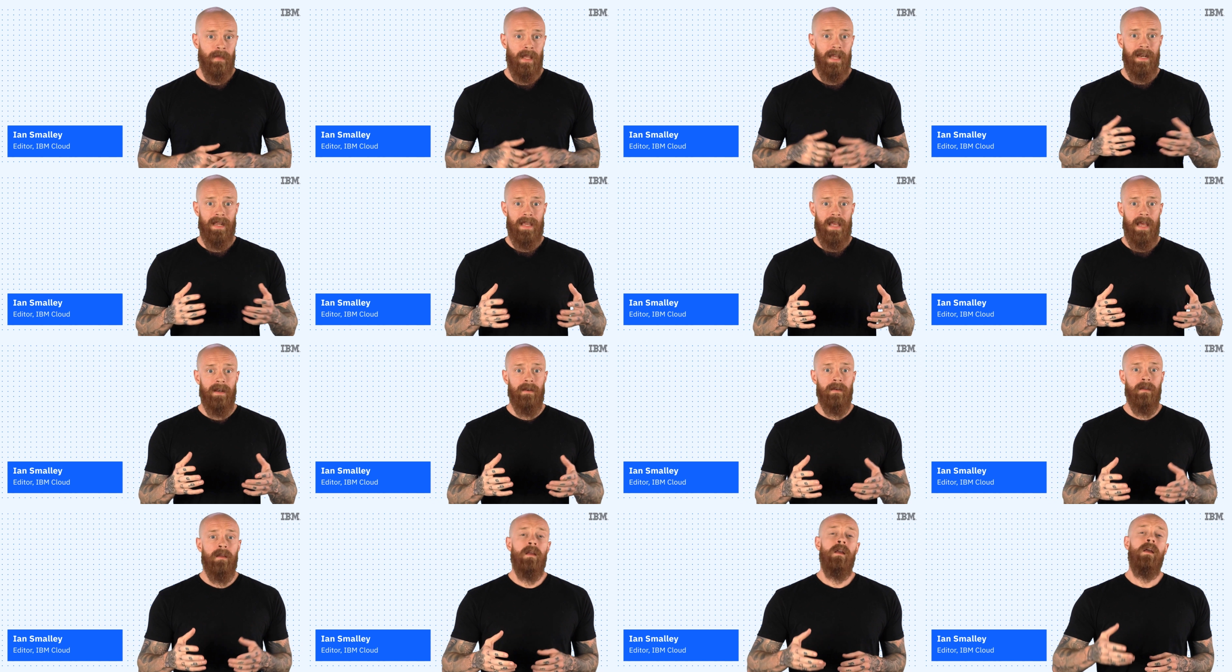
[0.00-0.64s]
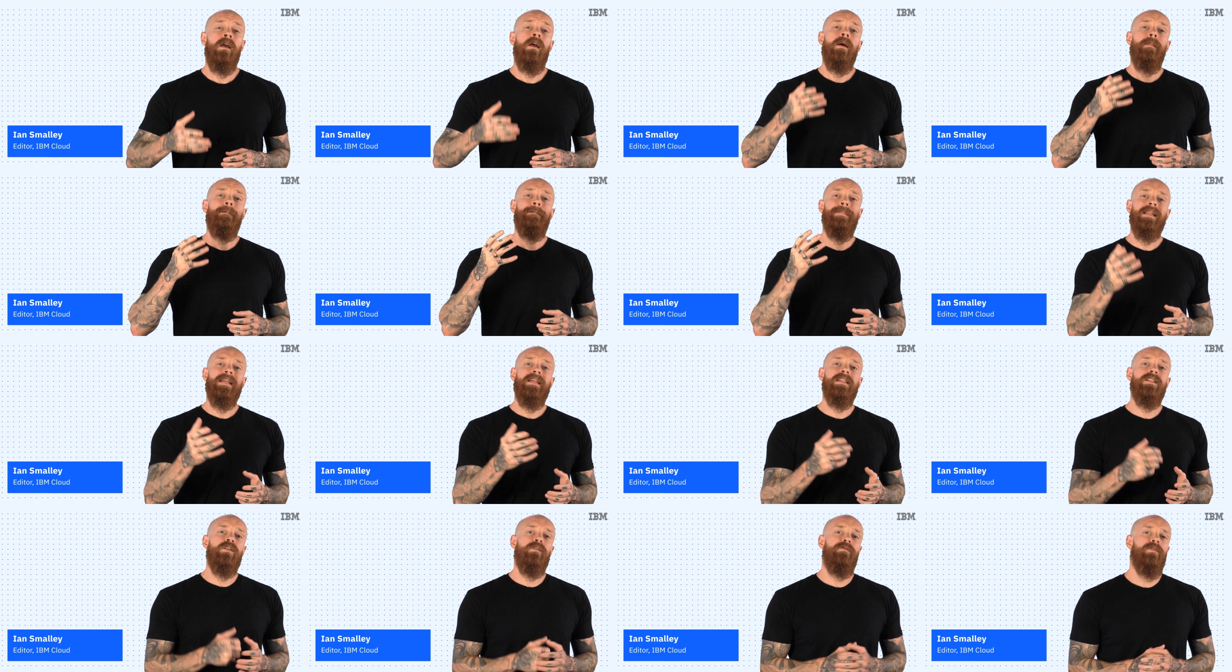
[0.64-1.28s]
And again,
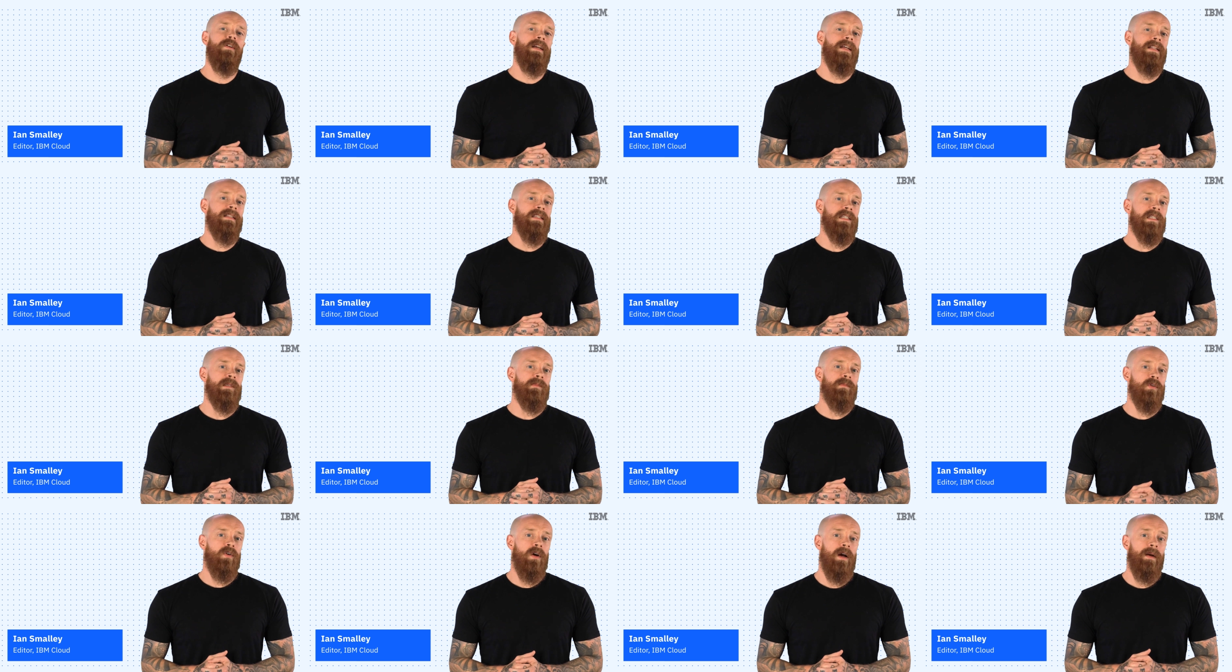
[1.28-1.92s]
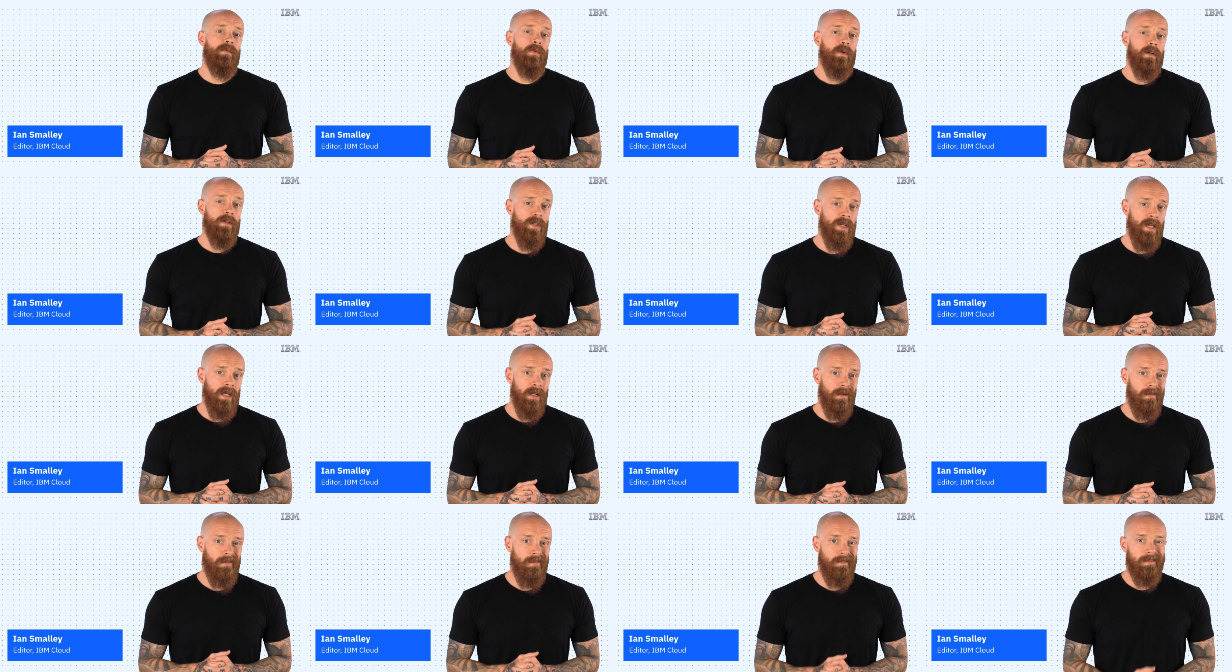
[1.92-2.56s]
please don't forget to subscribe to our
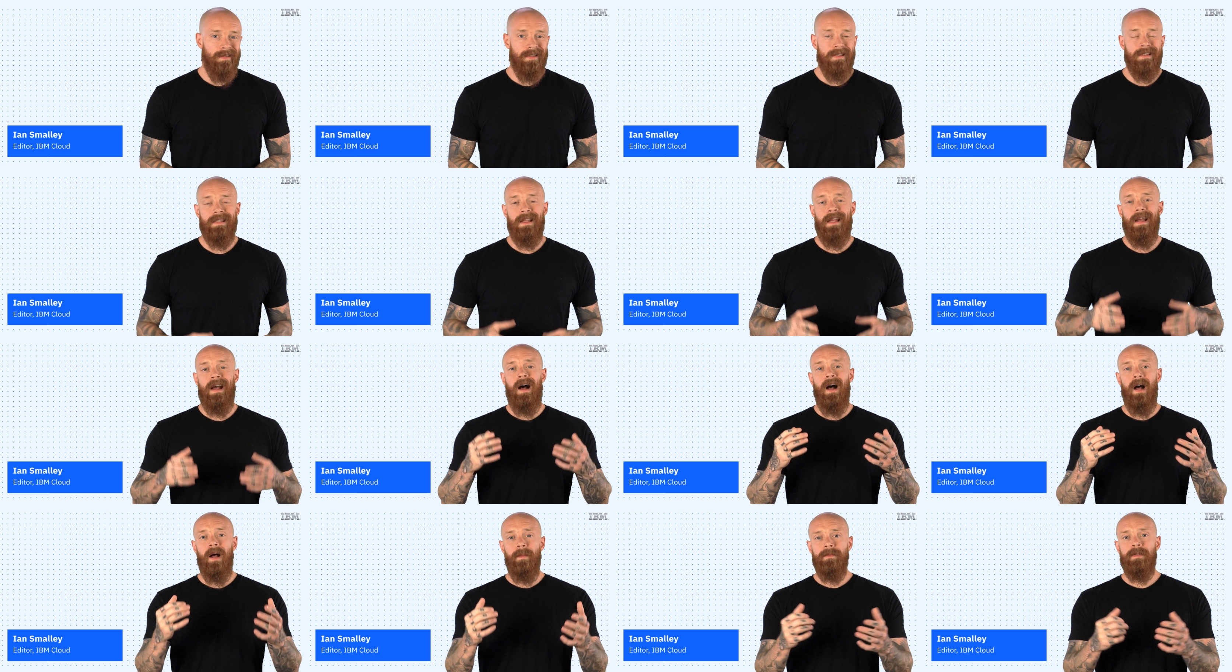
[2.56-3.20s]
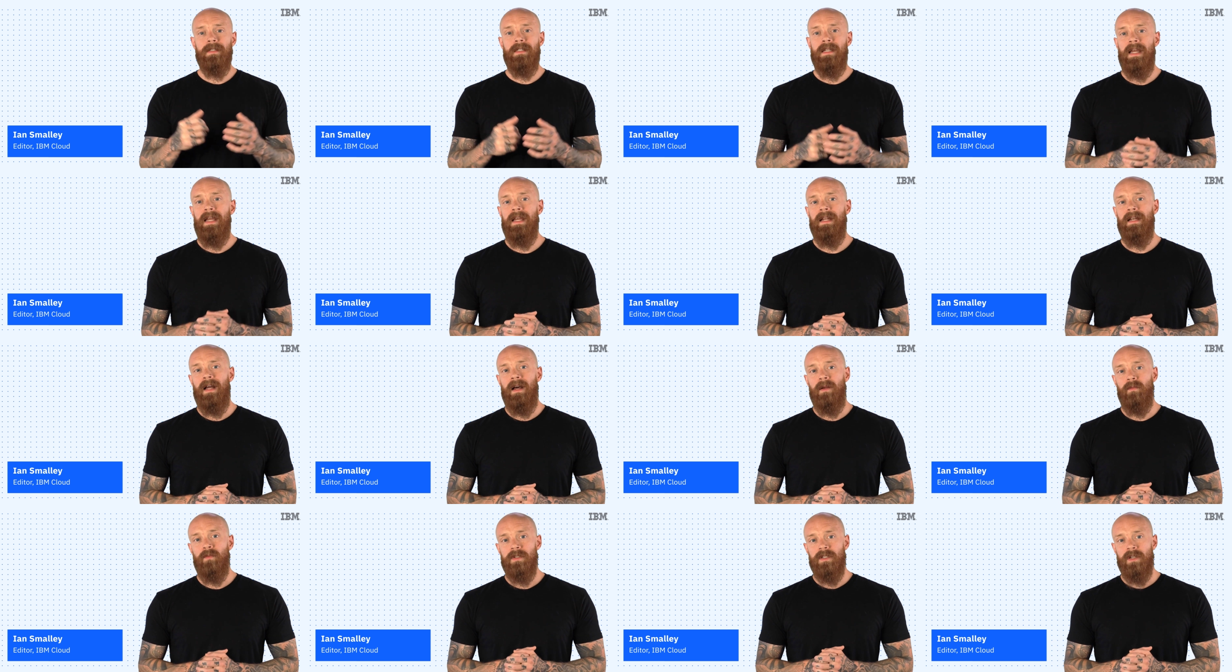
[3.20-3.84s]
channel to stay up to
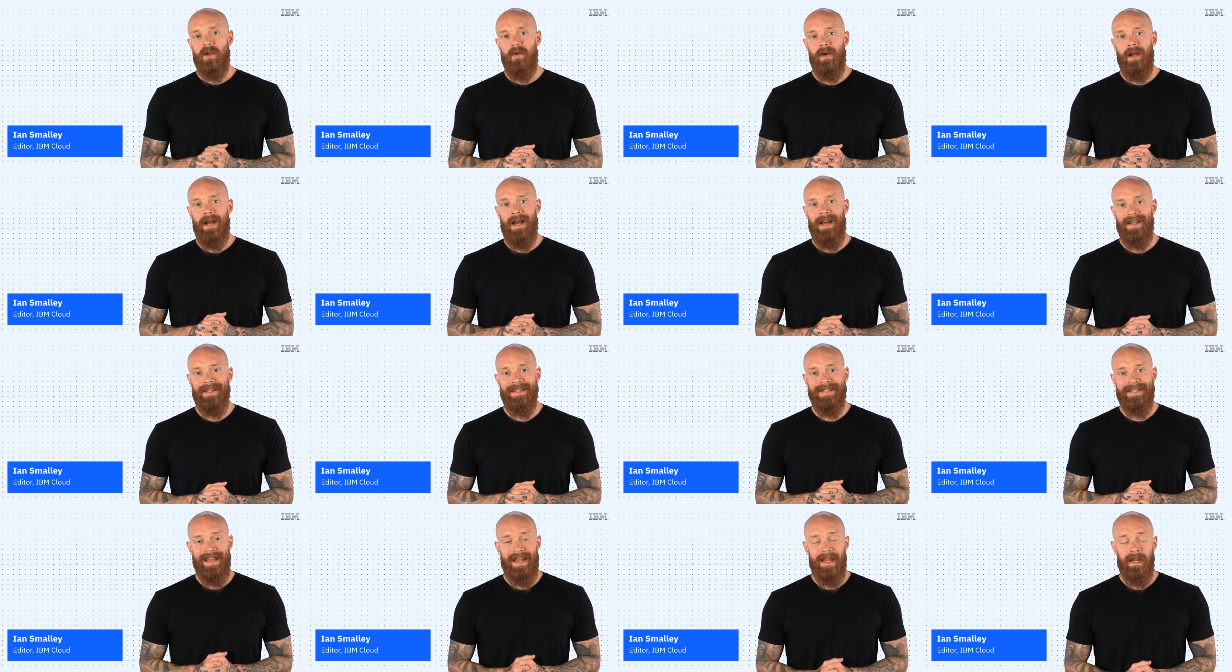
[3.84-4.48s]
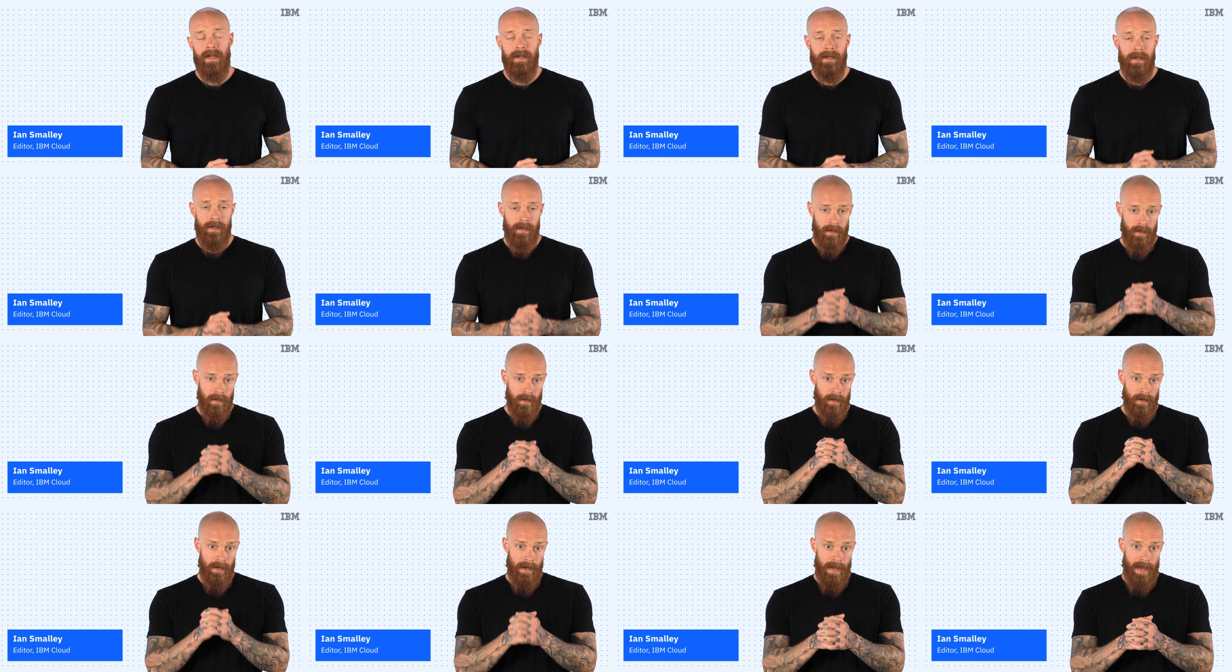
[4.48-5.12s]
date on what's going on in tech
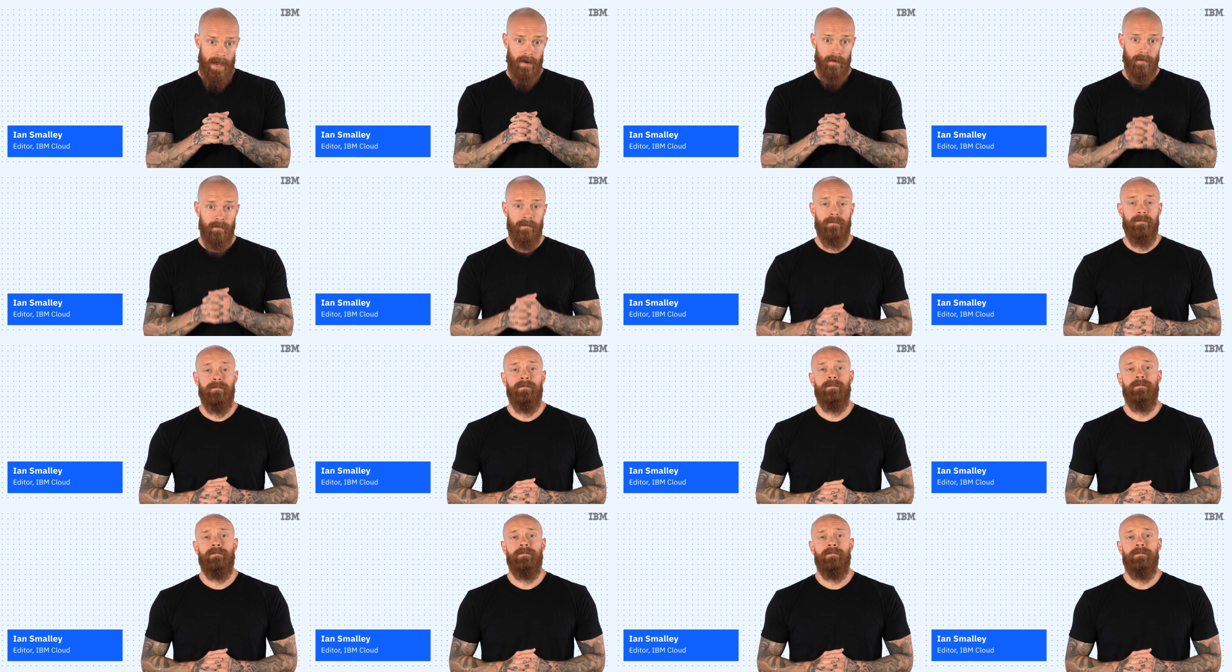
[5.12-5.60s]
now.